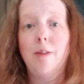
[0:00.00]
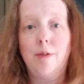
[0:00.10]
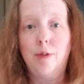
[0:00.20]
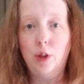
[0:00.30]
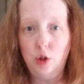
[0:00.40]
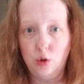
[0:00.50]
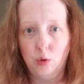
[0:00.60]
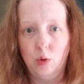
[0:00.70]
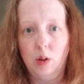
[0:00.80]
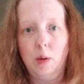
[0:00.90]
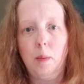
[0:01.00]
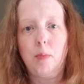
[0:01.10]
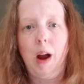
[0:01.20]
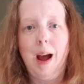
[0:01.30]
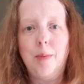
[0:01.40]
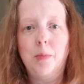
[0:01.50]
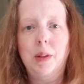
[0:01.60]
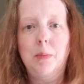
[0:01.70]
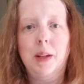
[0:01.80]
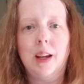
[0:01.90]
flew,
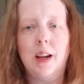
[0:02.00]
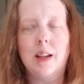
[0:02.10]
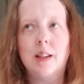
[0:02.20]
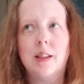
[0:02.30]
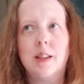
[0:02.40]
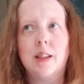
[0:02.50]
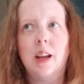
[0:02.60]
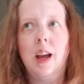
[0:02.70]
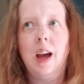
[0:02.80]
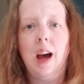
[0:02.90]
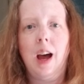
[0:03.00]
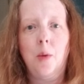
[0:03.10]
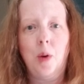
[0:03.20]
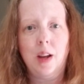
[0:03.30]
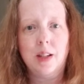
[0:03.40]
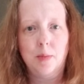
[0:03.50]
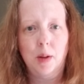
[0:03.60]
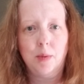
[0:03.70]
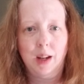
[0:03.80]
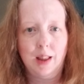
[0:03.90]
probably because I wanted to be
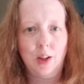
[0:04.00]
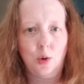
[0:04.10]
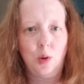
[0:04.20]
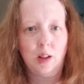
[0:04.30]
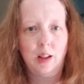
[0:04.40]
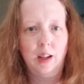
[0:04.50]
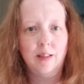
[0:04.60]
able to get there quickly